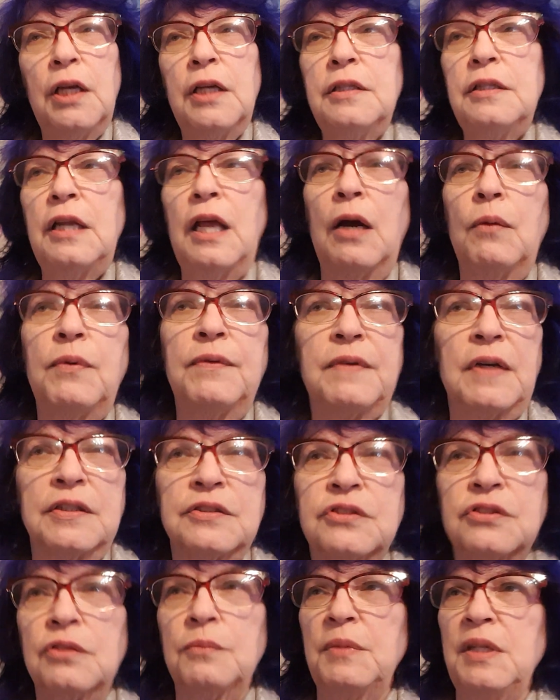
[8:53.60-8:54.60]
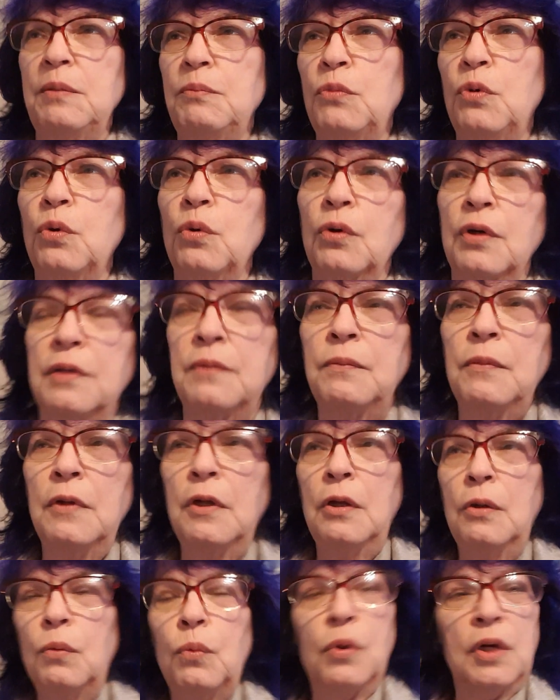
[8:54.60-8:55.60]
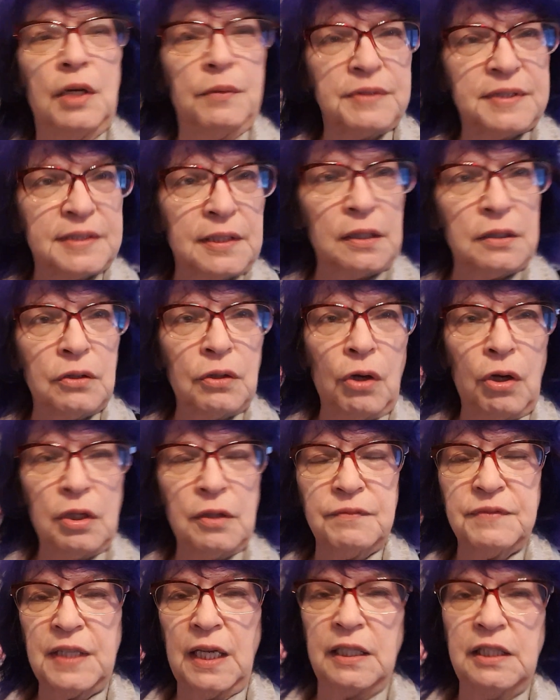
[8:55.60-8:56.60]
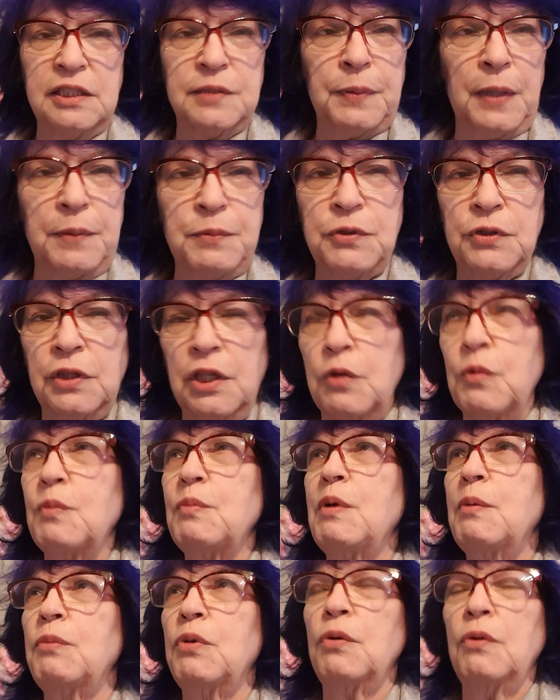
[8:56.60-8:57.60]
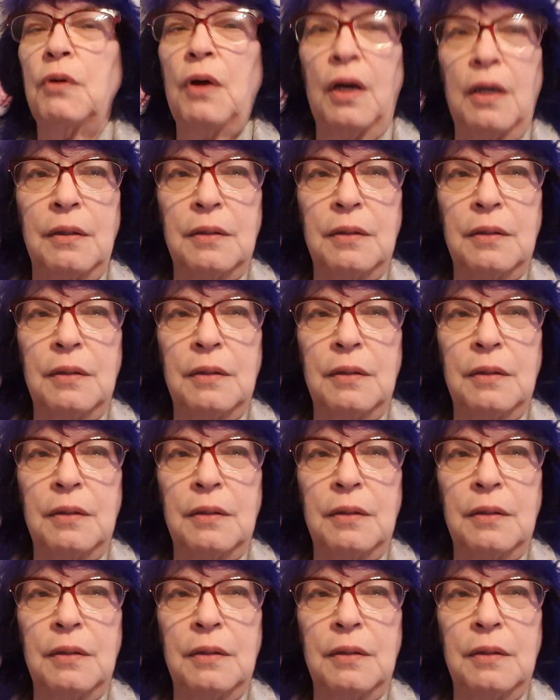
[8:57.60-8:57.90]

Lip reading: Now we've got so many more. And when I was selling all of Danny's pipes, you got to remember